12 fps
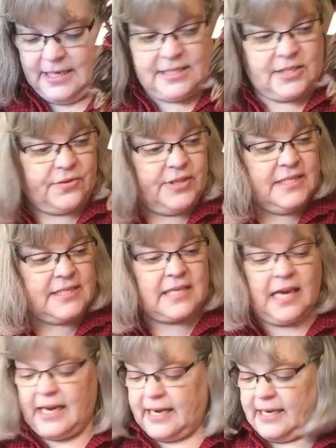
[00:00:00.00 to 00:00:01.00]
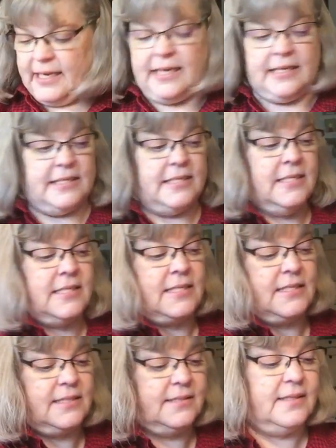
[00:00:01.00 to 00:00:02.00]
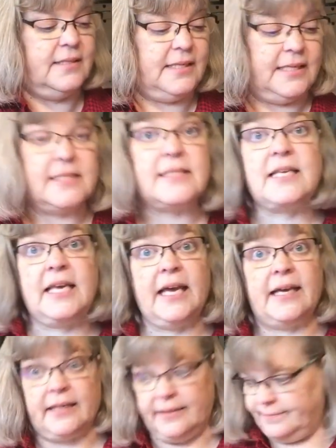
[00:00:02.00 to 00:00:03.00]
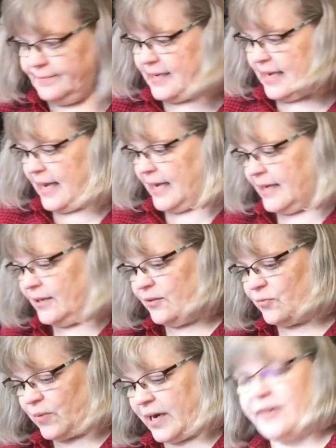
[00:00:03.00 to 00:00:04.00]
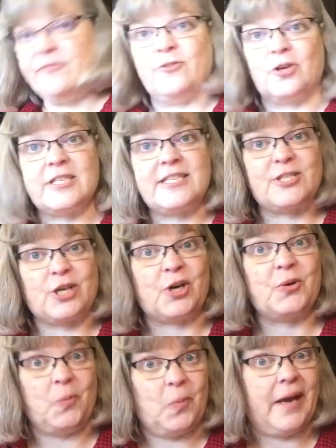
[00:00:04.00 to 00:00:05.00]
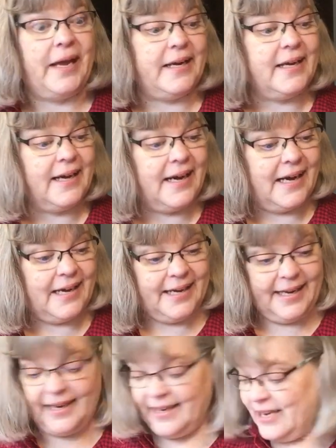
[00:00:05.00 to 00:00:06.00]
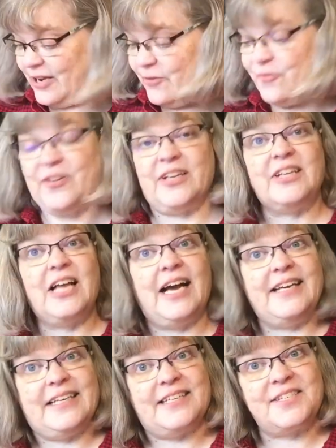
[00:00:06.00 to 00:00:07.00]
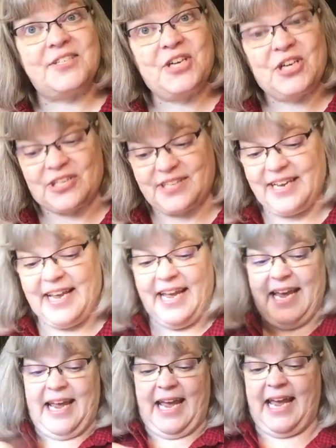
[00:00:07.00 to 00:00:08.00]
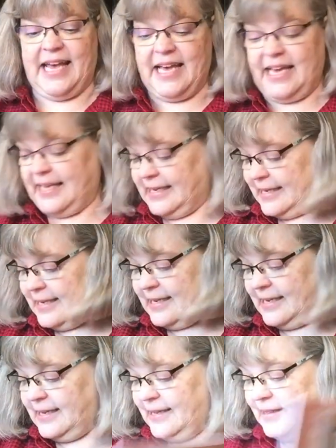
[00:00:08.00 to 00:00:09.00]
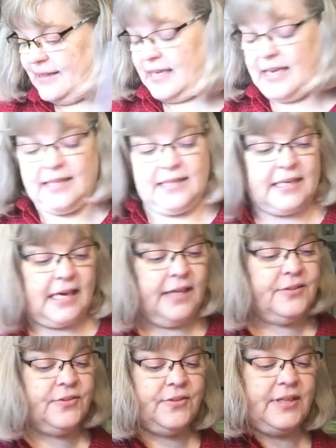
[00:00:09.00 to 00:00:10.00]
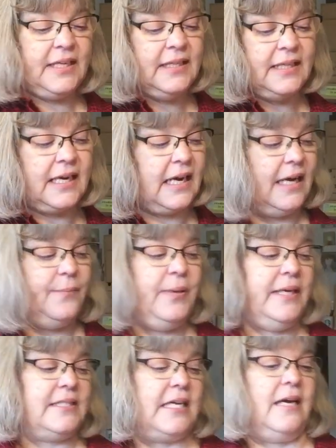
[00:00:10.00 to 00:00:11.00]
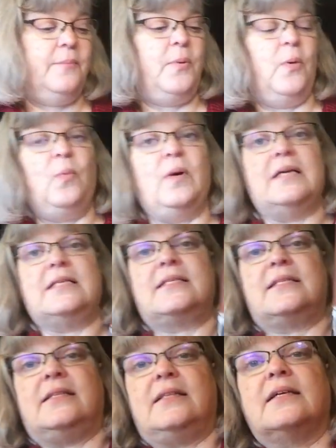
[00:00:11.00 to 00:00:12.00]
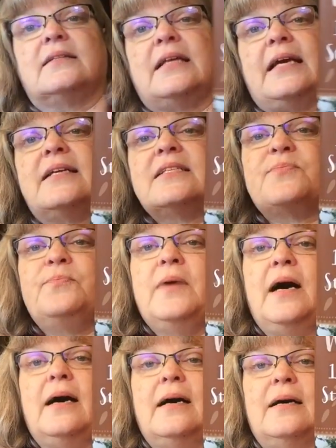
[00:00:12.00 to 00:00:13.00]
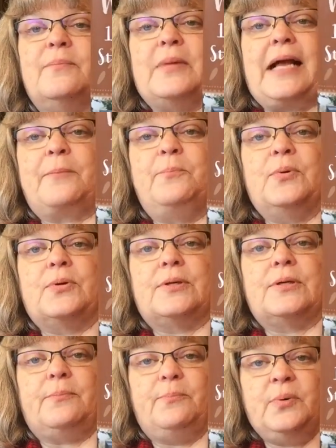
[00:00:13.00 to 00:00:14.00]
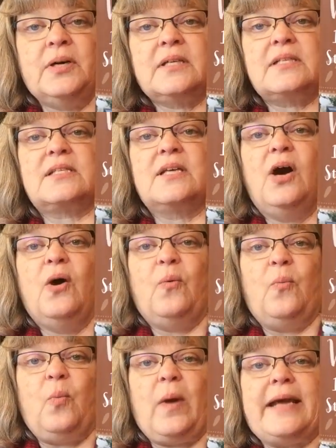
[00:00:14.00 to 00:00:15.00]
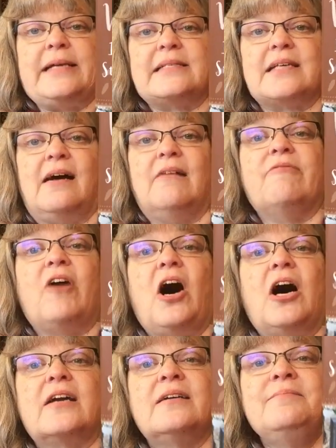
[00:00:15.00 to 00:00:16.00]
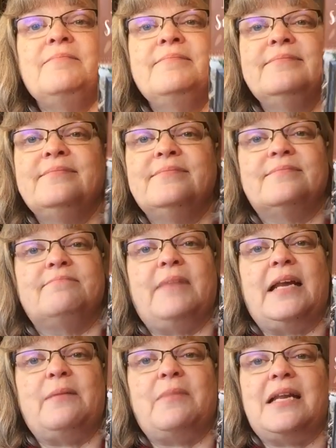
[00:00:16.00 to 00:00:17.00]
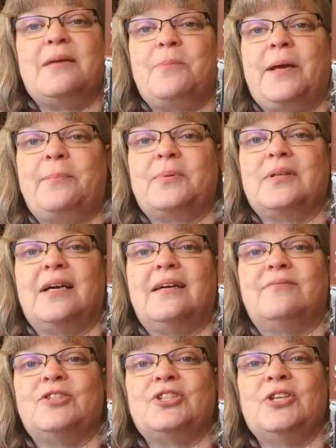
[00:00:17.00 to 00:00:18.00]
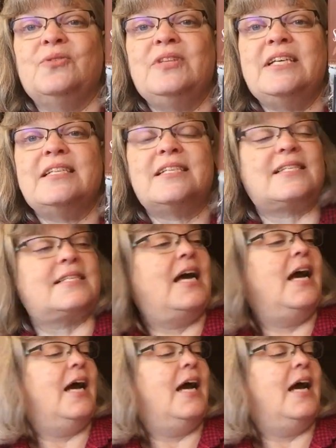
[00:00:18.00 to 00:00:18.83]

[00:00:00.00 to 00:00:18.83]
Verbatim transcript: So this guy is, is kitted and ready for a start when I feel I need a start. And then the other thing that I picked up was the latest uh, Blackbird books, Wings of Autumn. Many, many people have shown this.